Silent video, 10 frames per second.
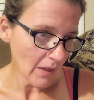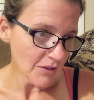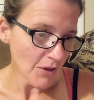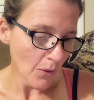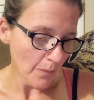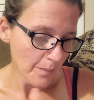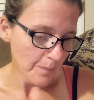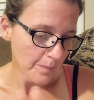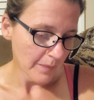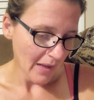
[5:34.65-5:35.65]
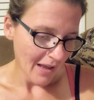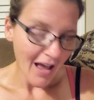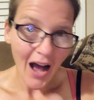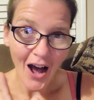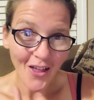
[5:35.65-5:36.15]
So,
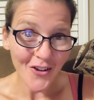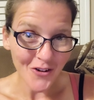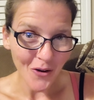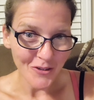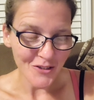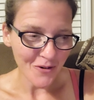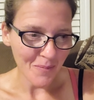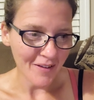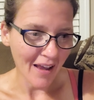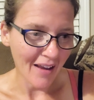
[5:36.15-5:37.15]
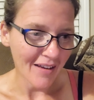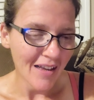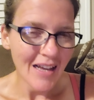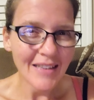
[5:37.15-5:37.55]
other notes from the day.